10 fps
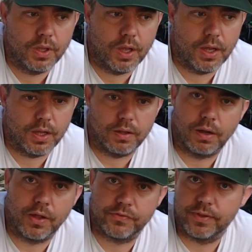Uh,
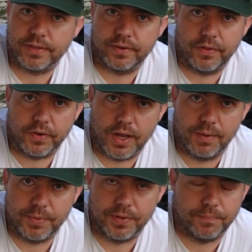I'll select another
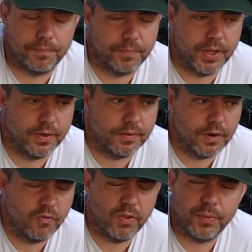comment. But
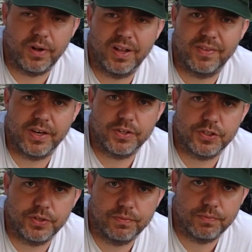hopefully we don't have that issue.